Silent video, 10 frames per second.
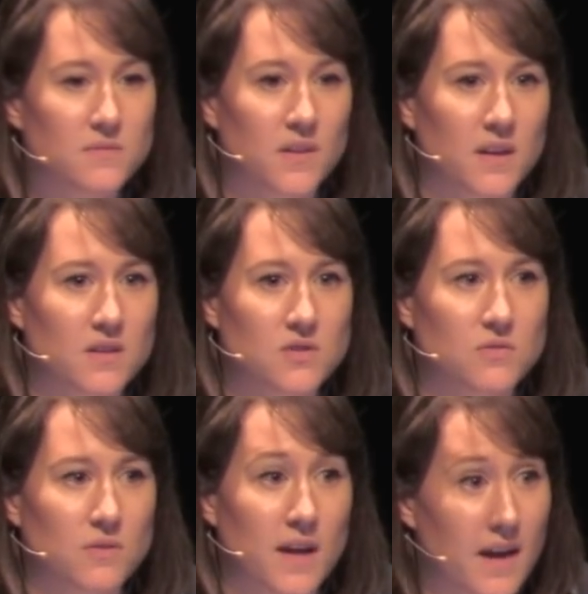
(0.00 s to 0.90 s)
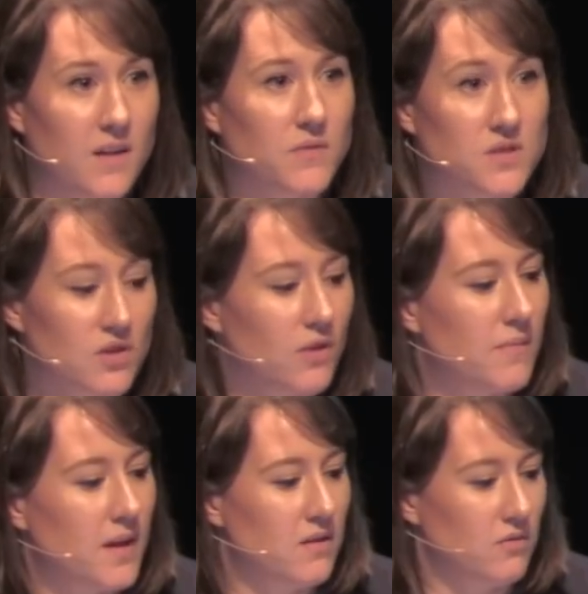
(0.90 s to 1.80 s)
financial gain for so
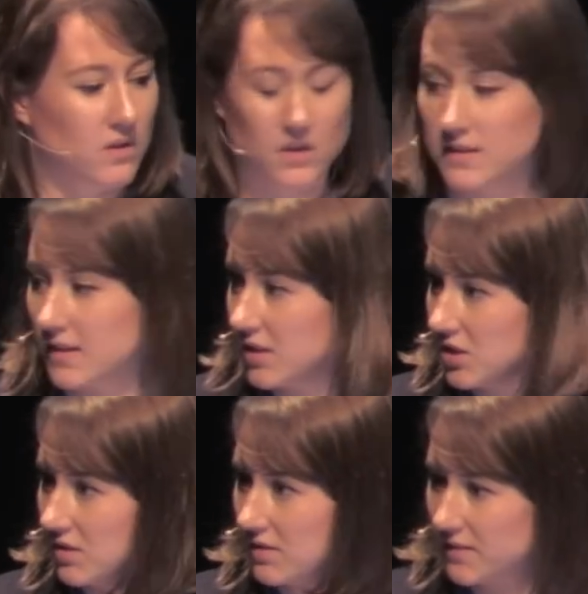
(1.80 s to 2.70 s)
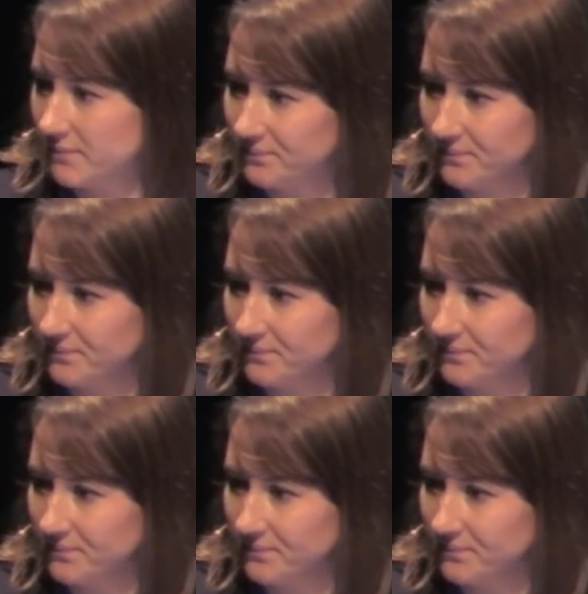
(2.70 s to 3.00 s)
many organizations.